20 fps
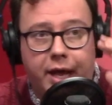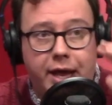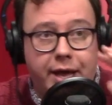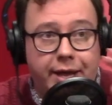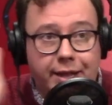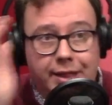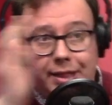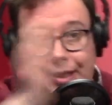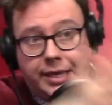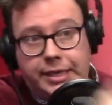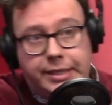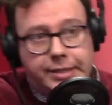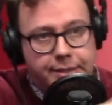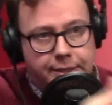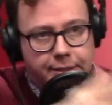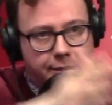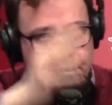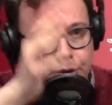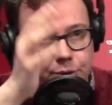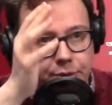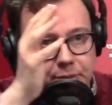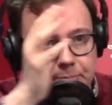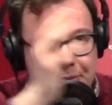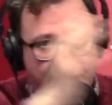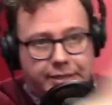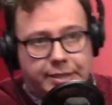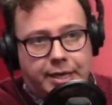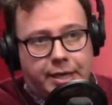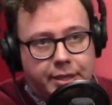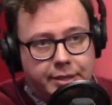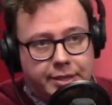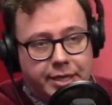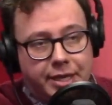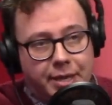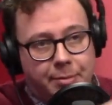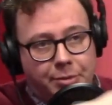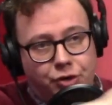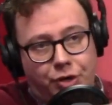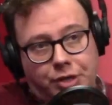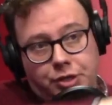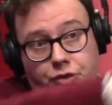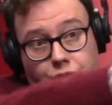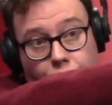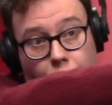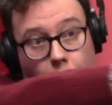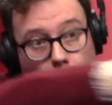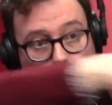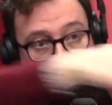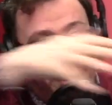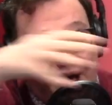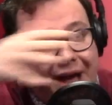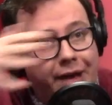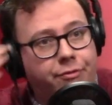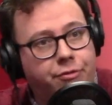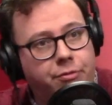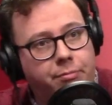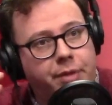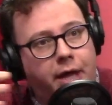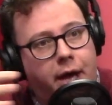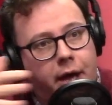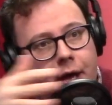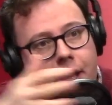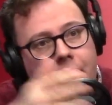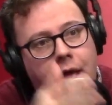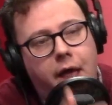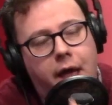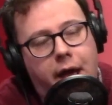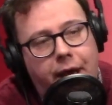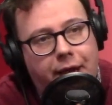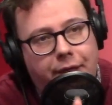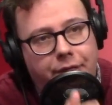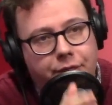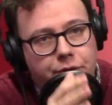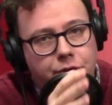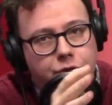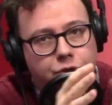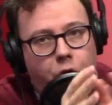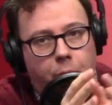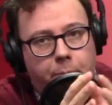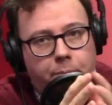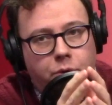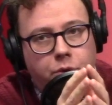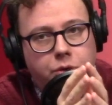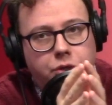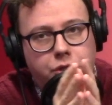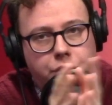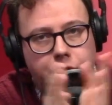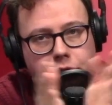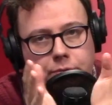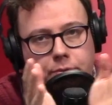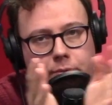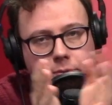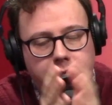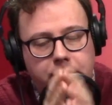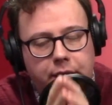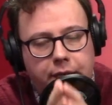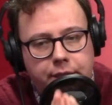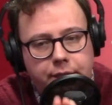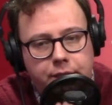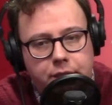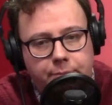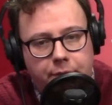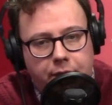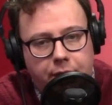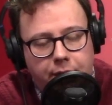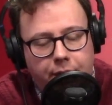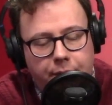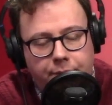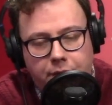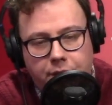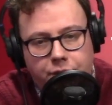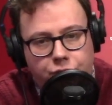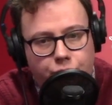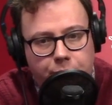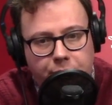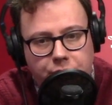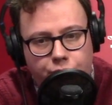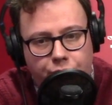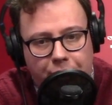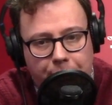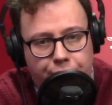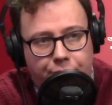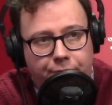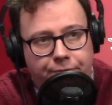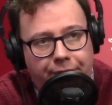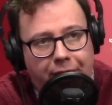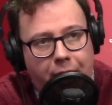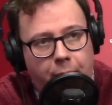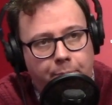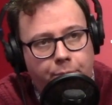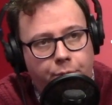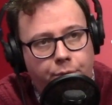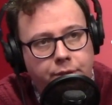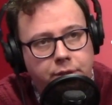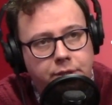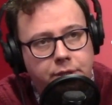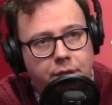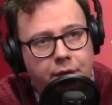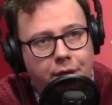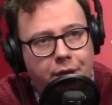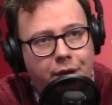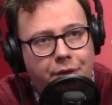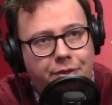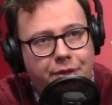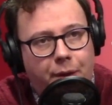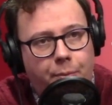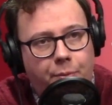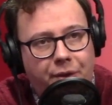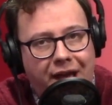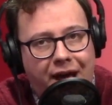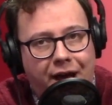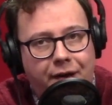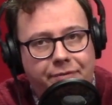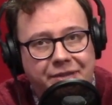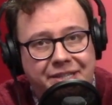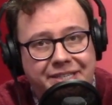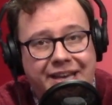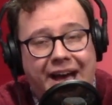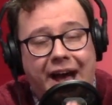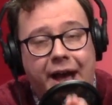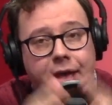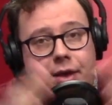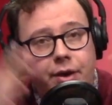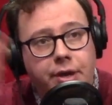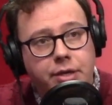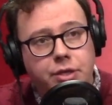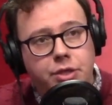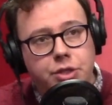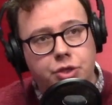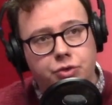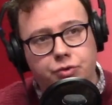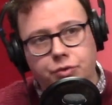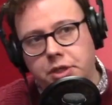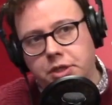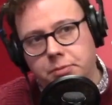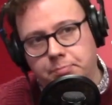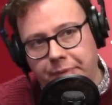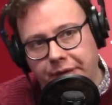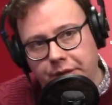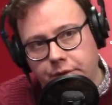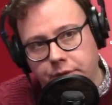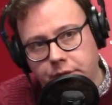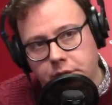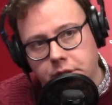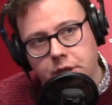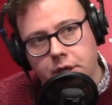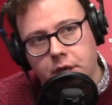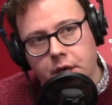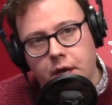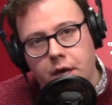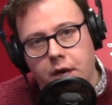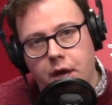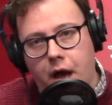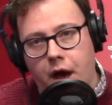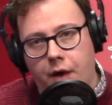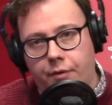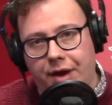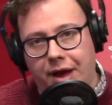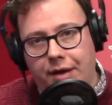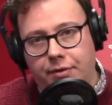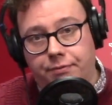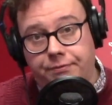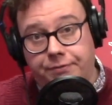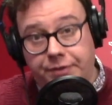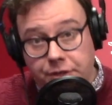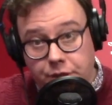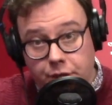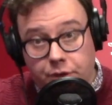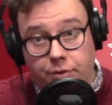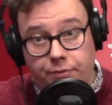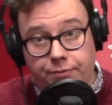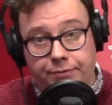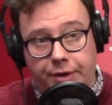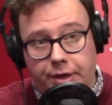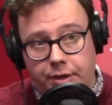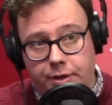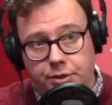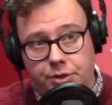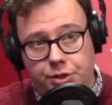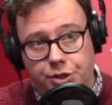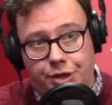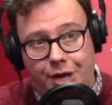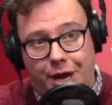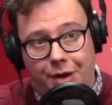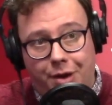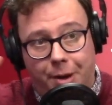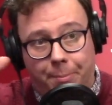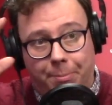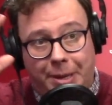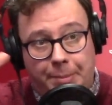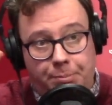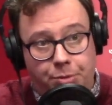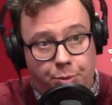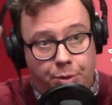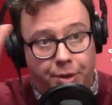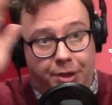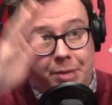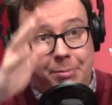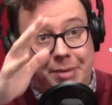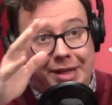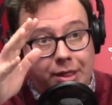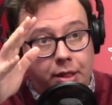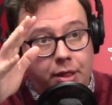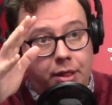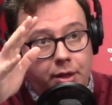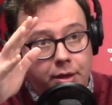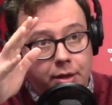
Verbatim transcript: an elite sort of mentality, and then we try to draw back from that. Yeah. And I think there's not much. And someone was saying this to me, and it, it struck me as a really profound point that we have entire industries built mm. around physical fitness around people who are in the middle.